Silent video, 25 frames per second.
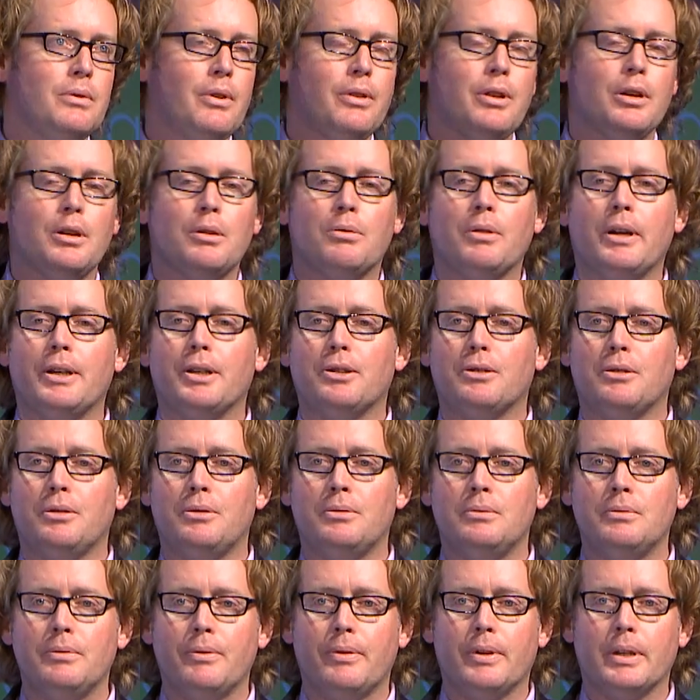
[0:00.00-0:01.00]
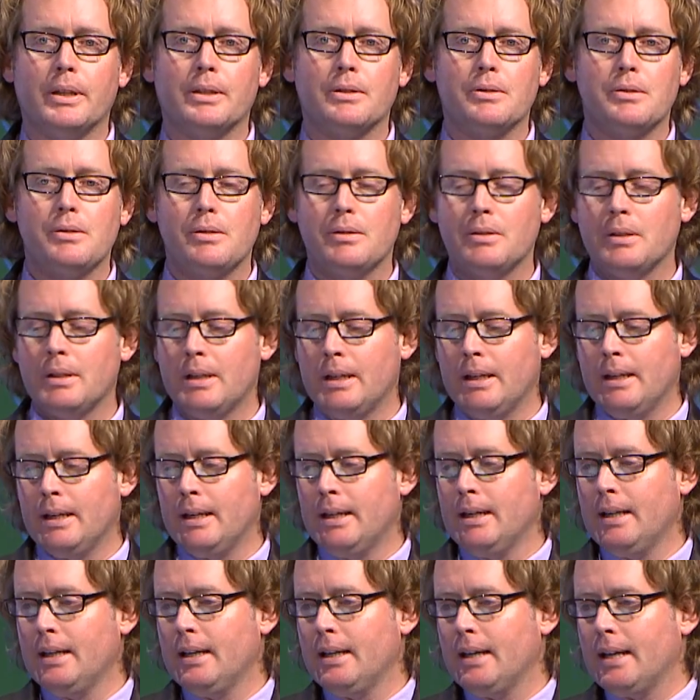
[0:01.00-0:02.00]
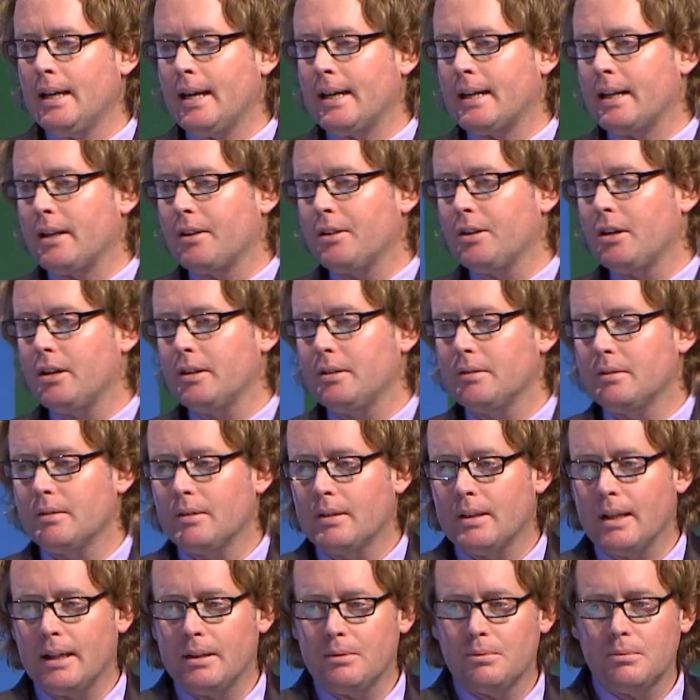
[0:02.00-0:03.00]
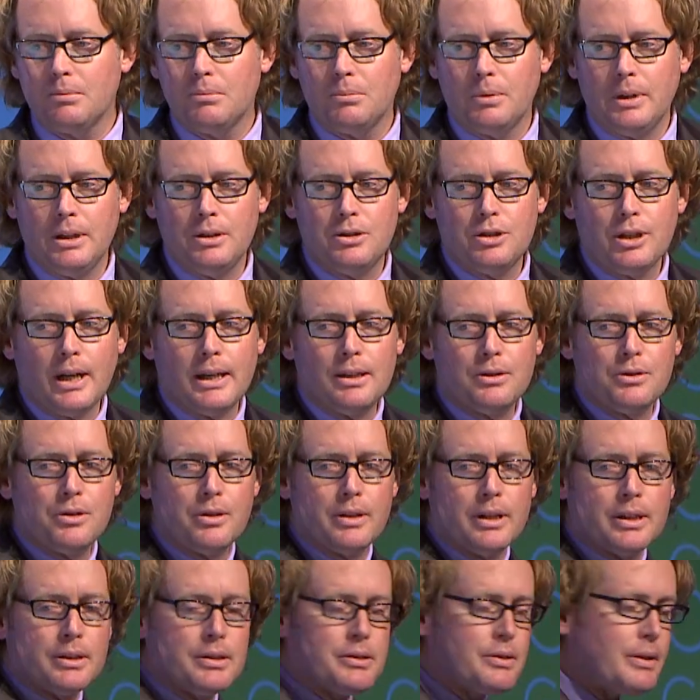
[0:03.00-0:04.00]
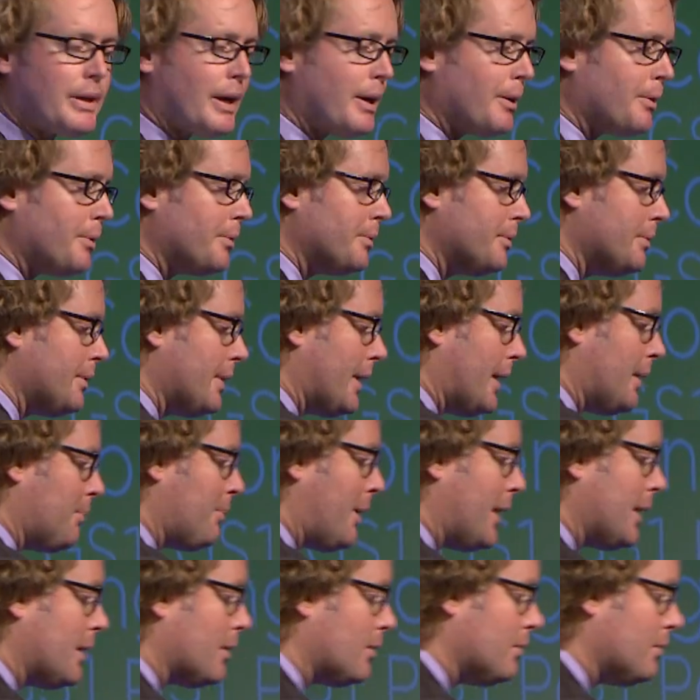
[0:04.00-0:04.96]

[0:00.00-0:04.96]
theoretical things. And I thought that we'd change things now and make